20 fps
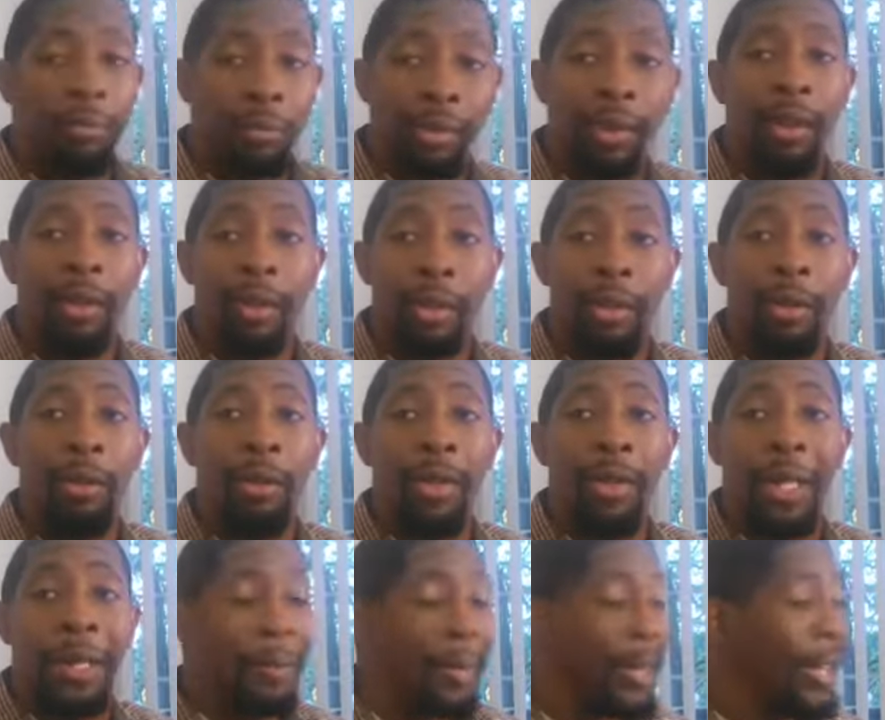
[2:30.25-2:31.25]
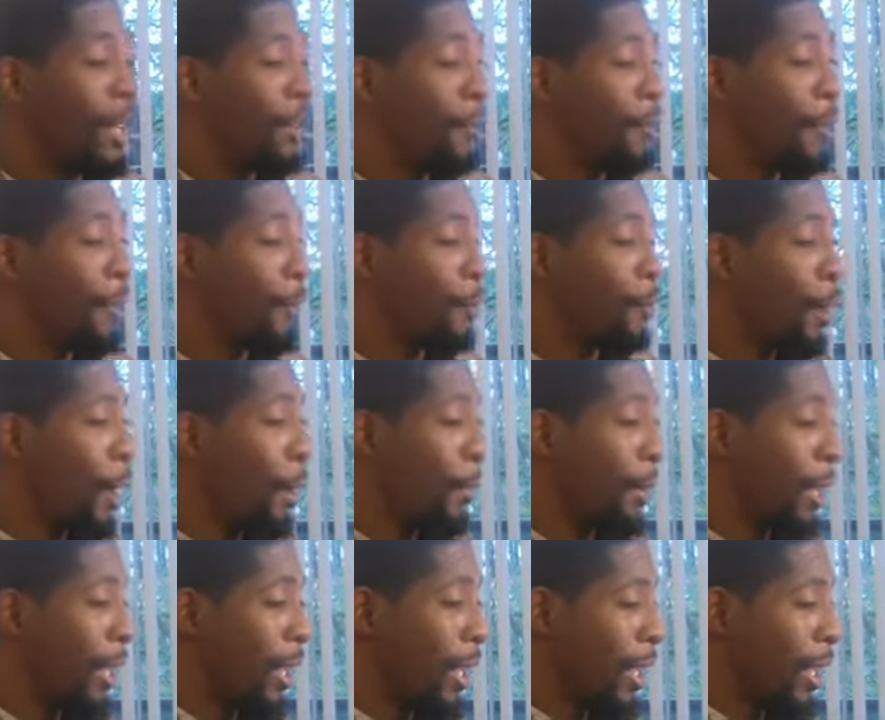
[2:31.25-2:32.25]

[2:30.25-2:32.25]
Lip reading: you too can benefit from it.